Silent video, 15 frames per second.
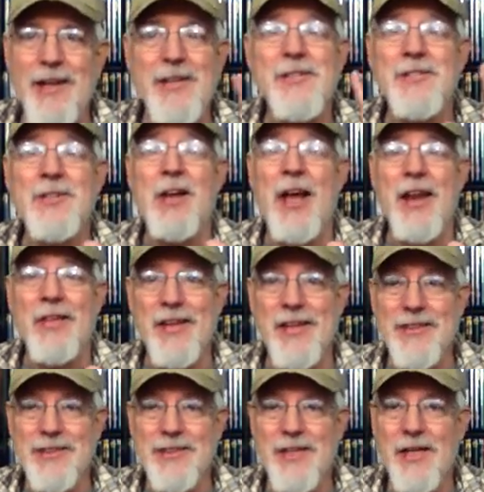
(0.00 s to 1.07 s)
I just thought of
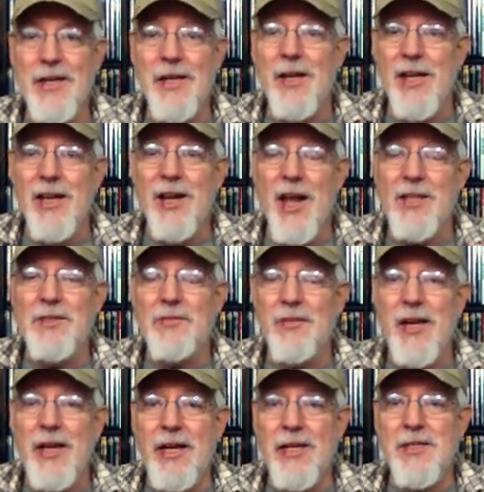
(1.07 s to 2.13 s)
this. Las
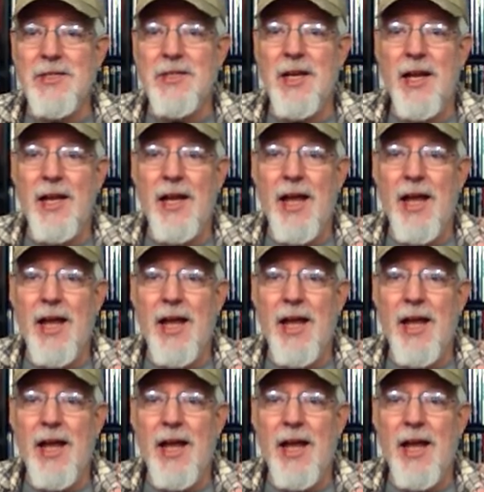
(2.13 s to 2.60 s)
Vegas